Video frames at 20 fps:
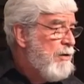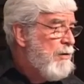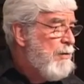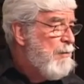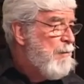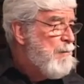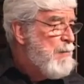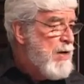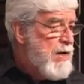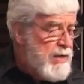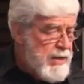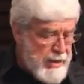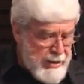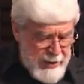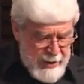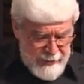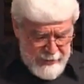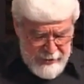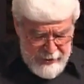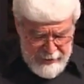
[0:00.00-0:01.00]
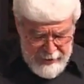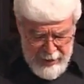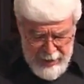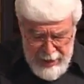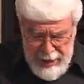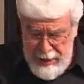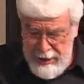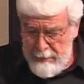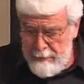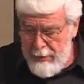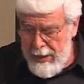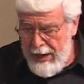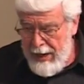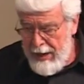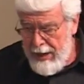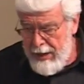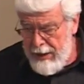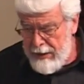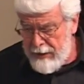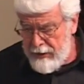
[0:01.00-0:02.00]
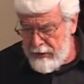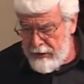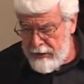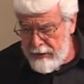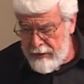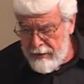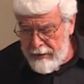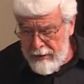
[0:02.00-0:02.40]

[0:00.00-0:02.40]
Meaning is assigned by us.